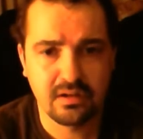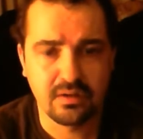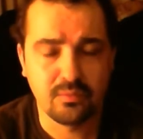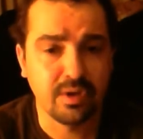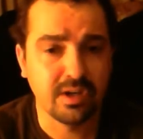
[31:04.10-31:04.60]

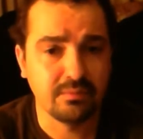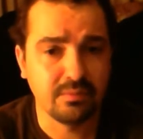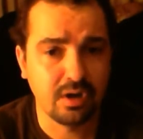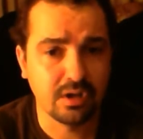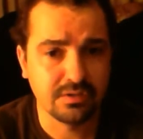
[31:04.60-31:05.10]
When I'm
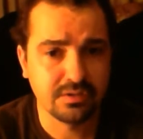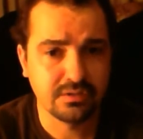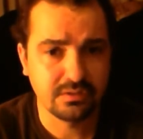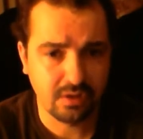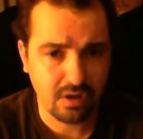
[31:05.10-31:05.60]
not
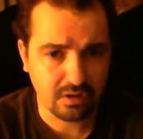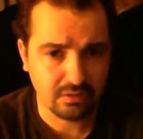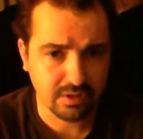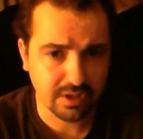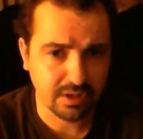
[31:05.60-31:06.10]

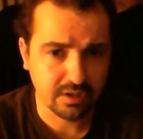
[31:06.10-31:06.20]
lagering